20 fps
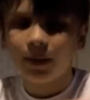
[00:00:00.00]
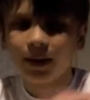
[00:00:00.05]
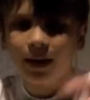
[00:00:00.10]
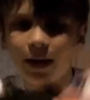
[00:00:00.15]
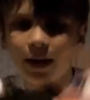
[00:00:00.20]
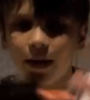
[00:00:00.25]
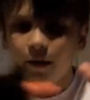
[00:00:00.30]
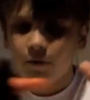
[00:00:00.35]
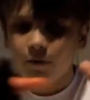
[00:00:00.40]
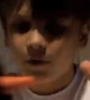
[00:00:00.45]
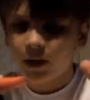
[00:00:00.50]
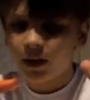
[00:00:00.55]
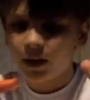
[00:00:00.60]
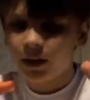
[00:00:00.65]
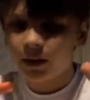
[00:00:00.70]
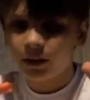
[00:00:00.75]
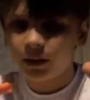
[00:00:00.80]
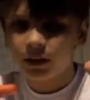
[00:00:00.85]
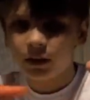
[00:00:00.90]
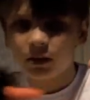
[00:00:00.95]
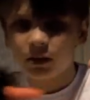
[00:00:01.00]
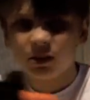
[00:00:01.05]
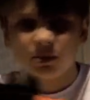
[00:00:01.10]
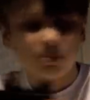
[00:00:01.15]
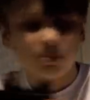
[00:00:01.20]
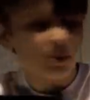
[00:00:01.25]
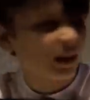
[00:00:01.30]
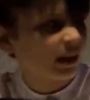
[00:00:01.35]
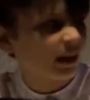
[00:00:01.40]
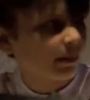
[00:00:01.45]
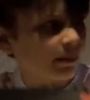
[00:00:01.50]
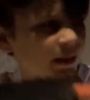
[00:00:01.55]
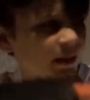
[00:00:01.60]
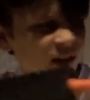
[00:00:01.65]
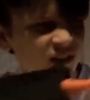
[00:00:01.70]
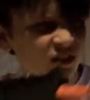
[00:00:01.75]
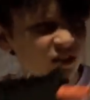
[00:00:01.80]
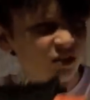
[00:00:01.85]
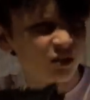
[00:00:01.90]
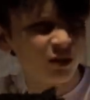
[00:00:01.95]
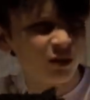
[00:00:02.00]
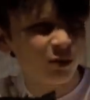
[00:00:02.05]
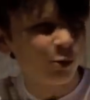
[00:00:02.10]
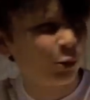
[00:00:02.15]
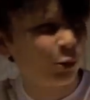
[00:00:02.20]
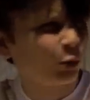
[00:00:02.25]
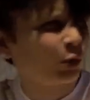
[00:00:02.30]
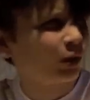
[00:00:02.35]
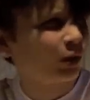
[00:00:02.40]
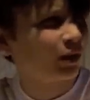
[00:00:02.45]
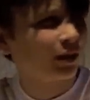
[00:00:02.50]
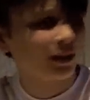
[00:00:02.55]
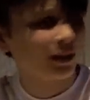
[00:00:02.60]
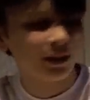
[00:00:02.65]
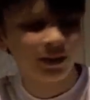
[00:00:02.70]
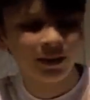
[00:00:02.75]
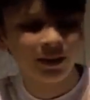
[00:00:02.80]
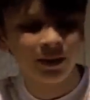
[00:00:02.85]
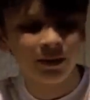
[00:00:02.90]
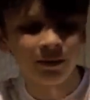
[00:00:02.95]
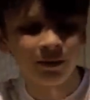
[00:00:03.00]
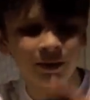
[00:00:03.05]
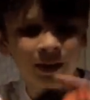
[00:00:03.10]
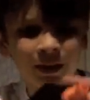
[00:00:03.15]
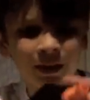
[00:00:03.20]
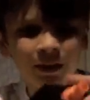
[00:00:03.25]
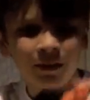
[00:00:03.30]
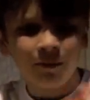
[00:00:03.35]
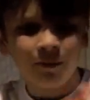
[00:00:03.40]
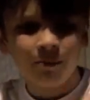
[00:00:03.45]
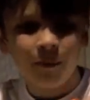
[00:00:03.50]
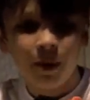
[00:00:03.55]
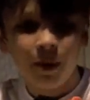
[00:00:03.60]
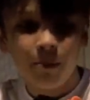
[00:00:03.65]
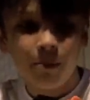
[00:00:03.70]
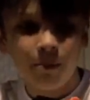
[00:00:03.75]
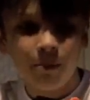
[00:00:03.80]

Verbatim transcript: have a spring pistol war in my